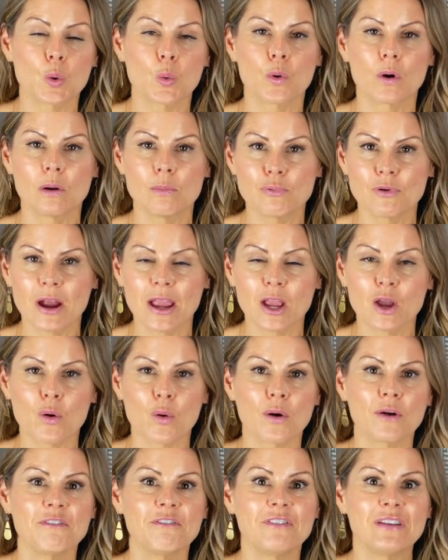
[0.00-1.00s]
or a break
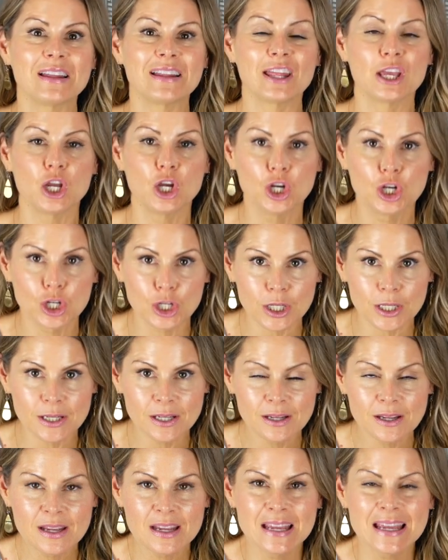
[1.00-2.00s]
or feeling
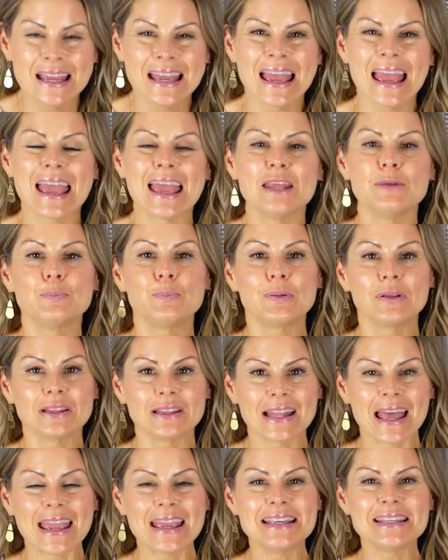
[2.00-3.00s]
good in
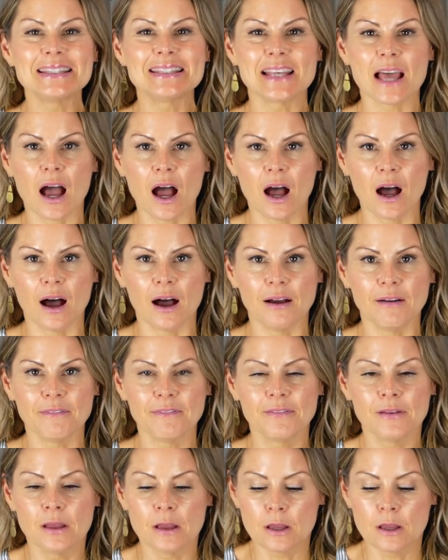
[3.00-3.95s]
place of